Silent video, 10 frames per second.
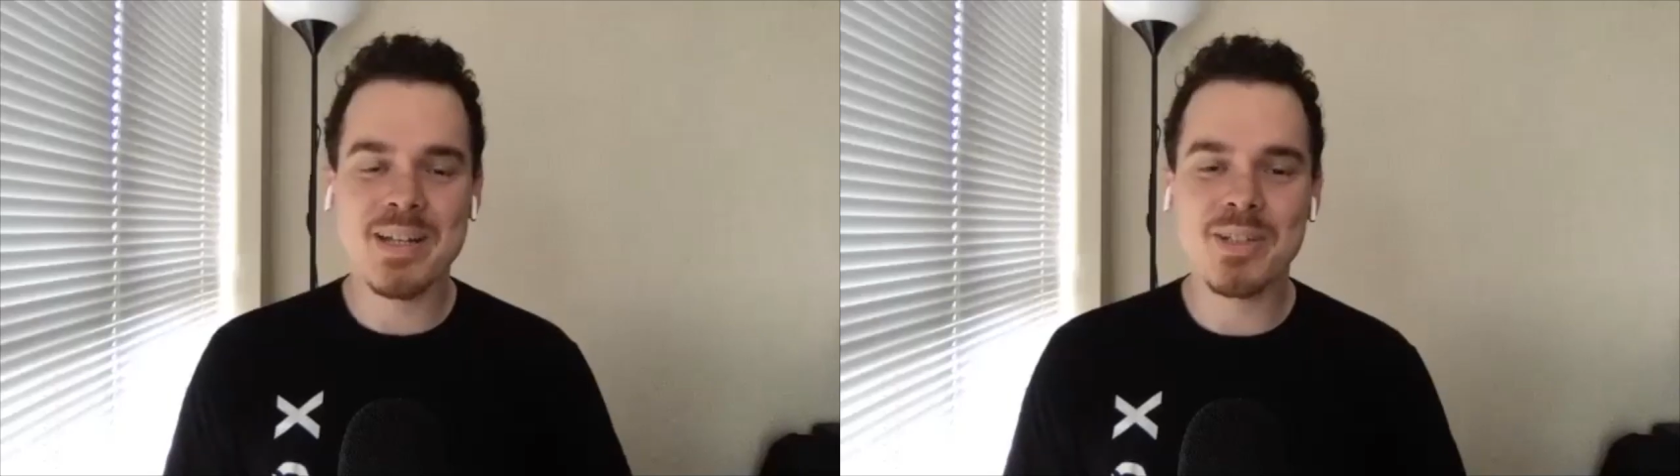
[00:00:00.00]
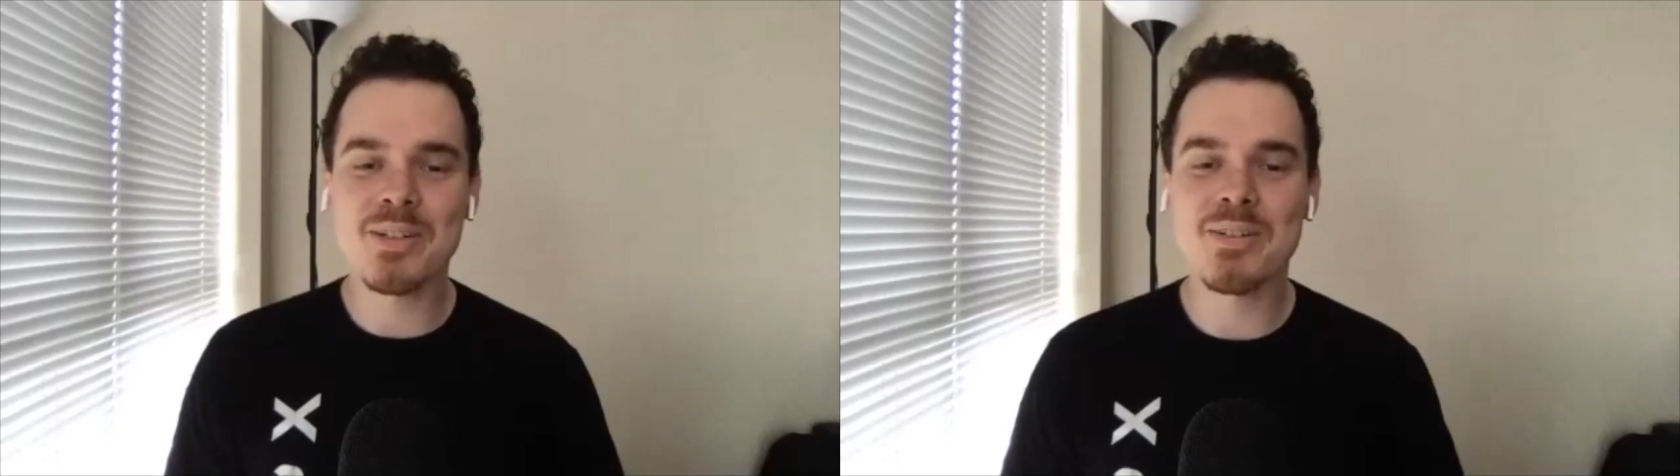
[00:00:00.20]

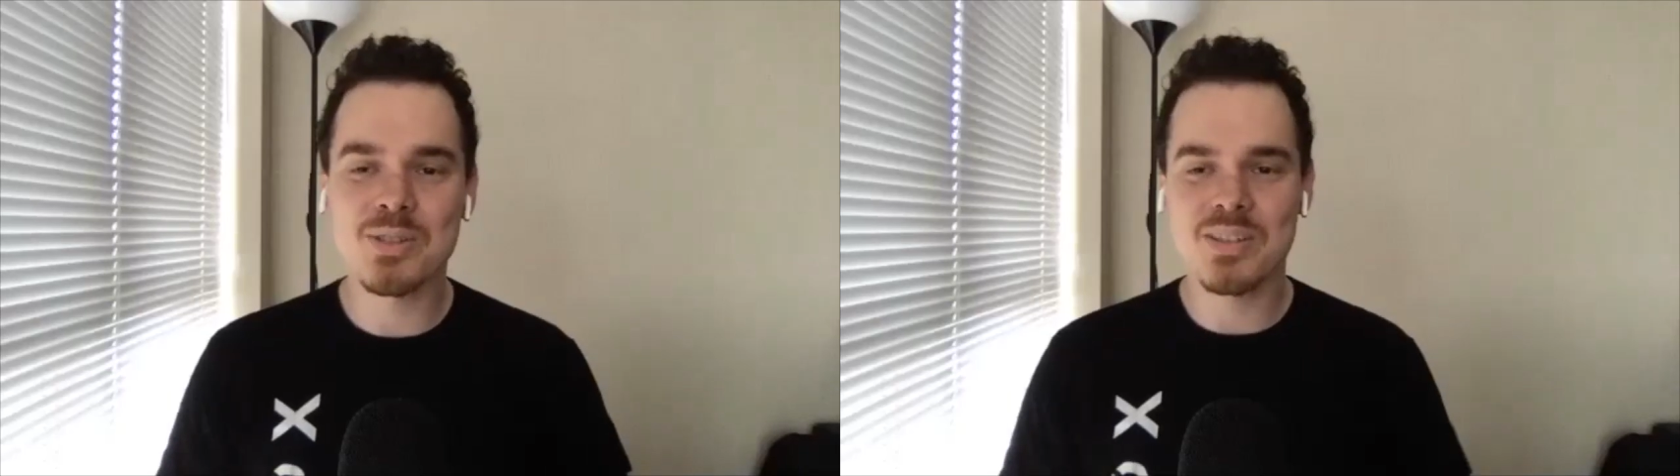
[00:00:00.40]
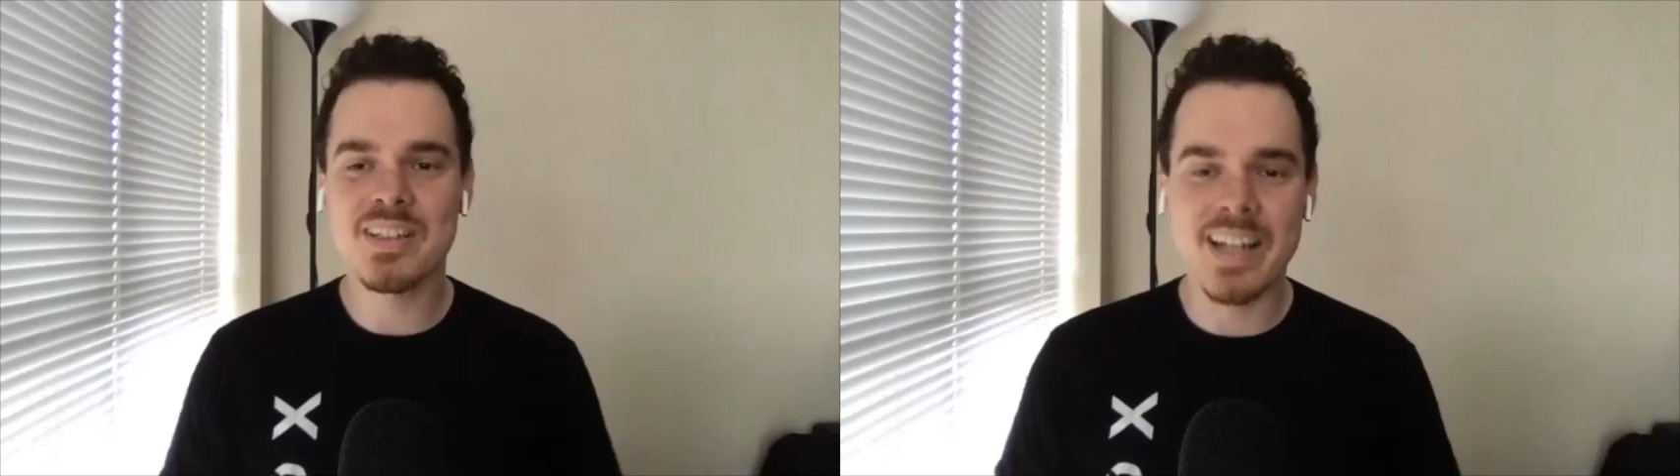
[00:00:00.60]
it
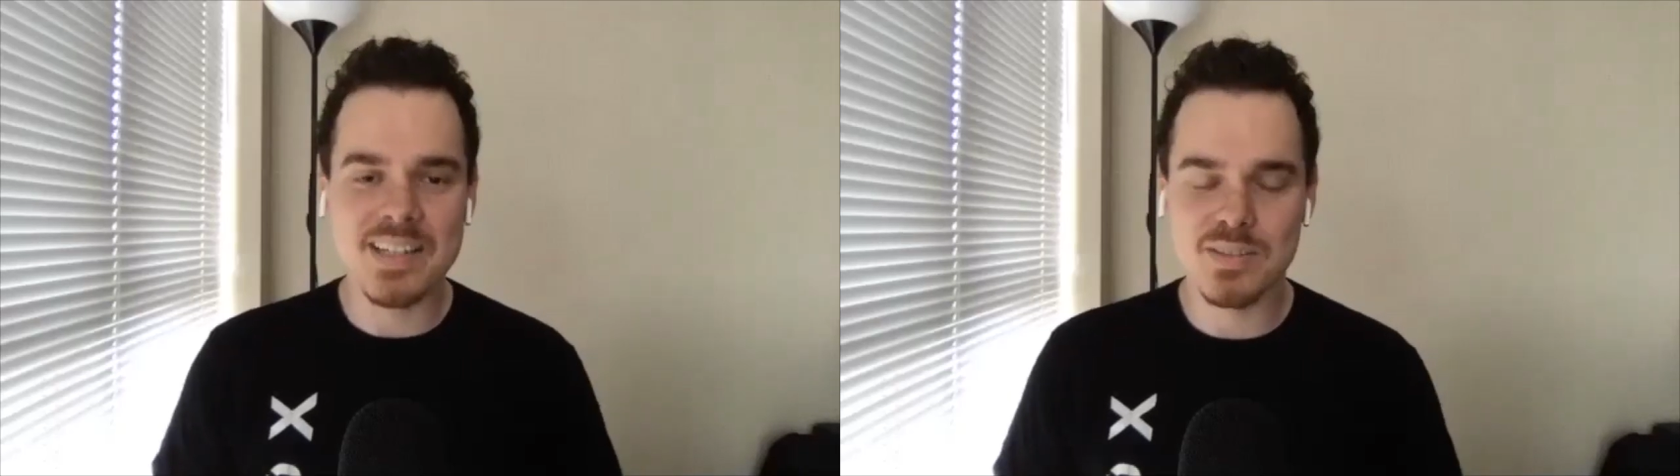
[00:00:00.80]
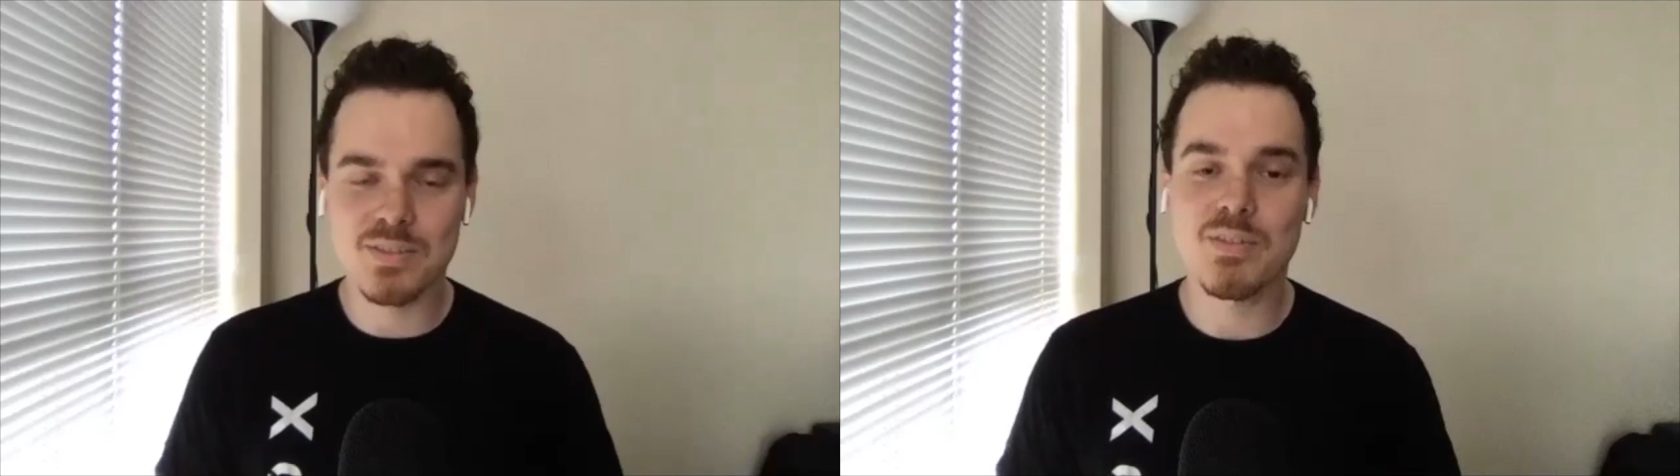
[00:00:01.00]
was really
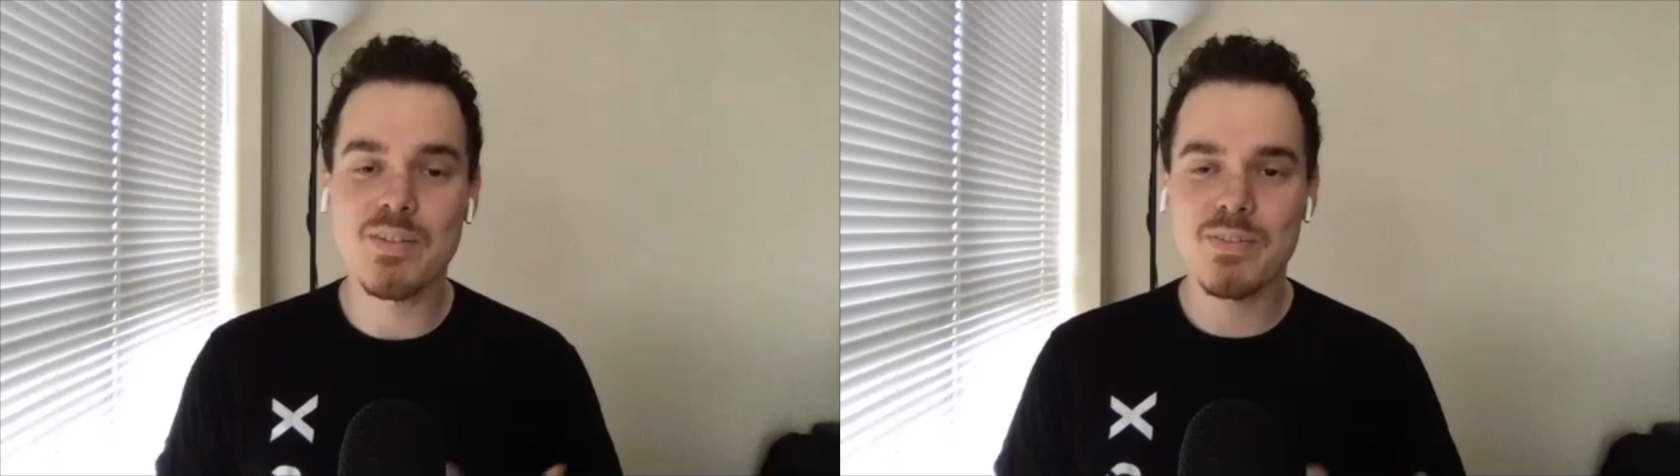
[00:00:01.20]
nice of you.